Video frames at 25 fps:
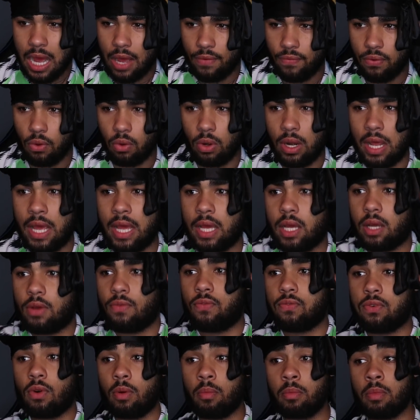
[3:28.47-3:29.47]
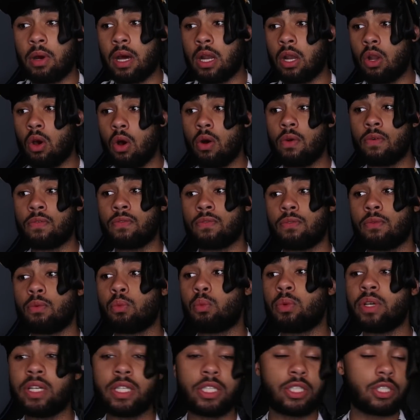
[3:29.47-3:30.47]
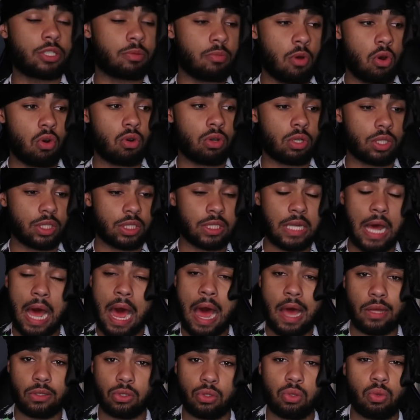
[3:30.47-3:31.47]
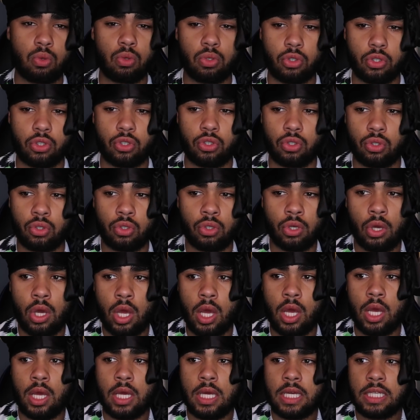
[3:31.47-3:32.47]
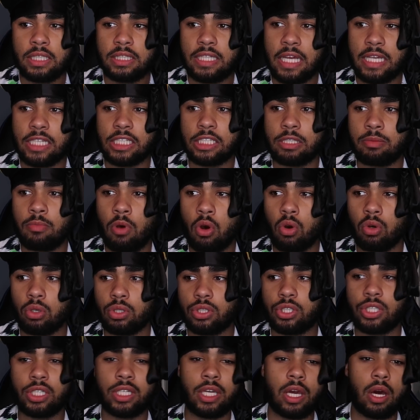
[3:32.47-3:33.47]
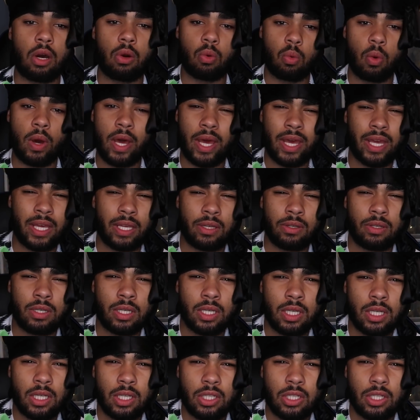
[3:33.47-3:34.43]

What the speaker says: I feel like from a lot of weed smokers that I talk to, they smoke to get away,